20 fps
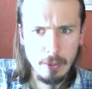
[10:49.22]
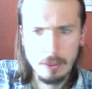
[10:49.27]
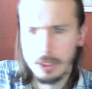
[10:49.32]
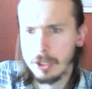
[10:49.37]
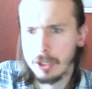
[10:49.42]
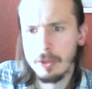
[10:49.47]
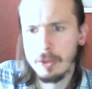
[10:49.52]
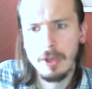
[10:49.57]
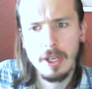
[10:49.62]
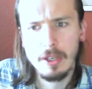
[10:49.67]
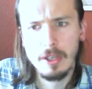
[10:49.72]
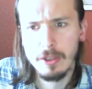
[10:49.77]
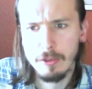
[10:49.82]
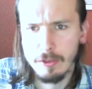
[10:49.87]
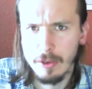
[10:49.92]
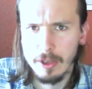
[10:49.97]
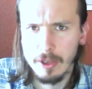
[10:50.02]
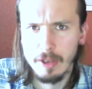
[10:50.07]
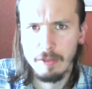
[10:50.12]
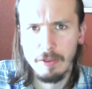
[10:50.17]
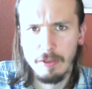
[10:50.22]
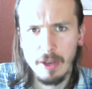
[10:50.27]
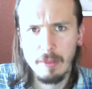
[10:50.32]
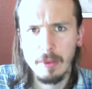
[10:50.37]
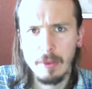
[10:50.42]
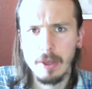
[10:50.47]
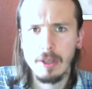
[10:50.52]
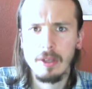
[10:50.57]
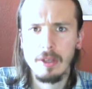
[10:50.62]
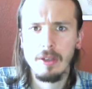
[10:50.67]
create a new front-end
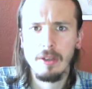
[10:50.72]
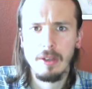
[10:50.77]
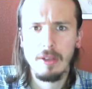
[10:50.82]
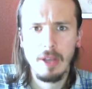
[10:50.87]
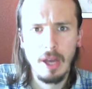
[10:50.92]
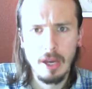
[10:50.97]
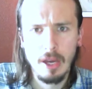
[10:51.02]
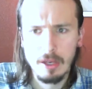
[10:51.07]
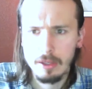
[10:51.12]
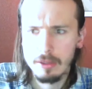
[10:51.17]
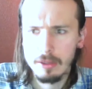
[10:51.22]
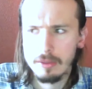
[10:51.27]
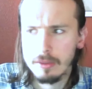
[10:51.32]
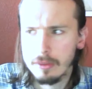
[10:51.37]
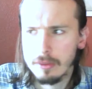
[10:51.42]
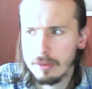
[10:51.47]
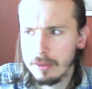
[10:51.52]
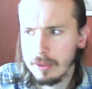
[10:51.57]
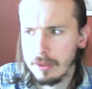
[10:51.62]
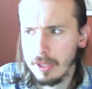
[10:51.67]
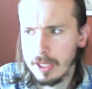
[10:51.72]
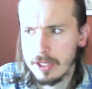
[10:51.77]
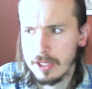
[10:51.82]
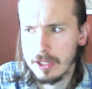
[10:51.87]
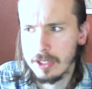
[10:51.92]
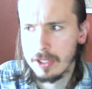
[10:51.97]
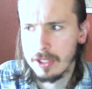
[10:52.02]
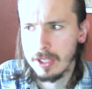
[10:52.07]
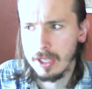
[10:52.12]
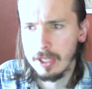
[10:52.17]
framework. Yeah,
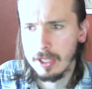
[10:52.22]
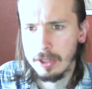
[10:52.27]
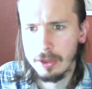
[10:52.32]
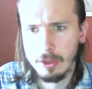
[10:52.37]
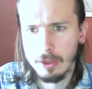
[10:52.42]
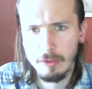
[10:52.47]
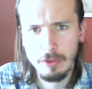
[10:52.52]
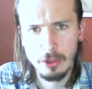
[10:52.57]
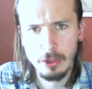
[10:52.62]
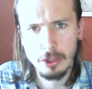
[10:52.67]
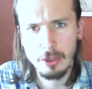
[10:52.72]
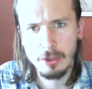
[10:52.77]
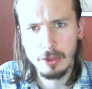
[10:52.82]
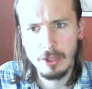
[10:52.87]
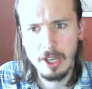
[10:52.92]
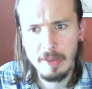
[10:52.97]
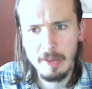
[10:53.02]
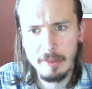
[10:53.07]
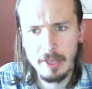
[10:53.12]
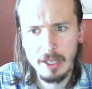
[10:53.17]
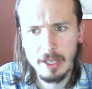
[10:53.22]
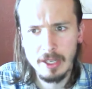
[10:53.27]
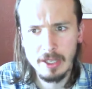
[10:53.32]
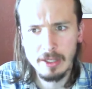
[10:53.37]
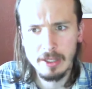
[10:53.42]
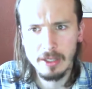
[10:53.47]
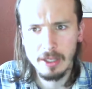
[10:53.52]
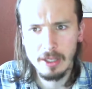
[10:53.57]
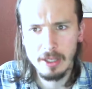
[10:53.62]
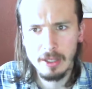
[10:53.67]
let's throw virtual DOM in
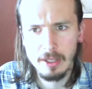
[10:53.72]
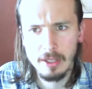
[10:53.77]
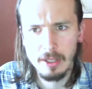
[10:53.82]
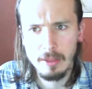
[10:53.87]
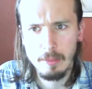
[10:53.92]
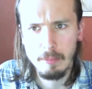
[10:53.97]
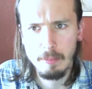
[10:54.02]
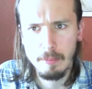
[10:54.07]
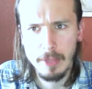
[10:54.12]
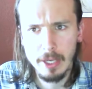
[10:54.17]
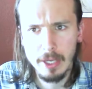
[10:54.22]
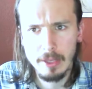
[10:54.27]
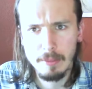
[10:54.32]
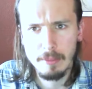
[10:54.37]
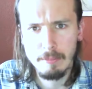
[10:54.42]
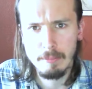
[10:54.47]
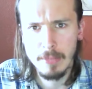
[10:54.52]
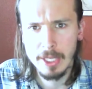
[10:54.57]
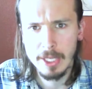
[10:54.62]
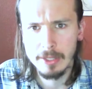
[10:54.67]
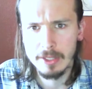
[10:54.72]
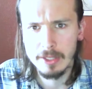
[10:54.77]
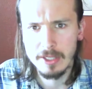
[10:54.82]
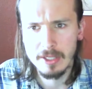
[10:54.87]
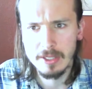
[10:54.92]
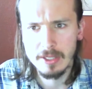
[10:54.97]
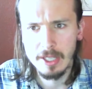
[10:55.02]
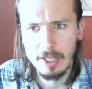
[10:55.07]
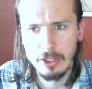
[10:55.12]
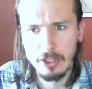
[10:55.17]
it, but make the
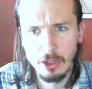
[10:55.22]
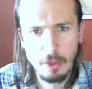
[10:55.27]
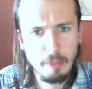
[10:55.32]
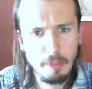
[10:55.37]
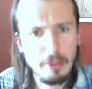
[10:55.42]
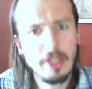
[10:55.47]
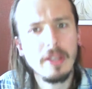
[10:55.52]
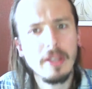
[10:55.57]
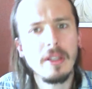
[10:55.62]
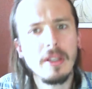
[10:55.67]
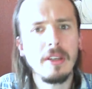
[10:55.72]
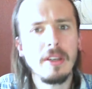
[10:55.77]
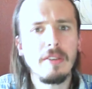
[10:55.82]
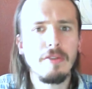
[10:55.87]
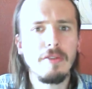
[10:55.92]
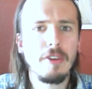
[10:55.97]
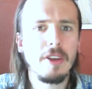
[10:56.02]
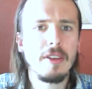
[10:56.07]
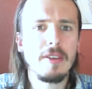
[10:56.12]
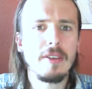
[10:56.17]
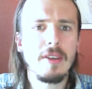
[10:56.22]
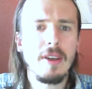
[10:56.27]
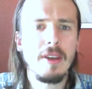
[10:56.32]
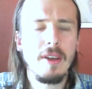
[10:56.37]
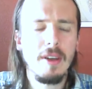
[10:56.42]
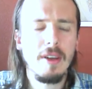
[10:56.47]
syntax completely different.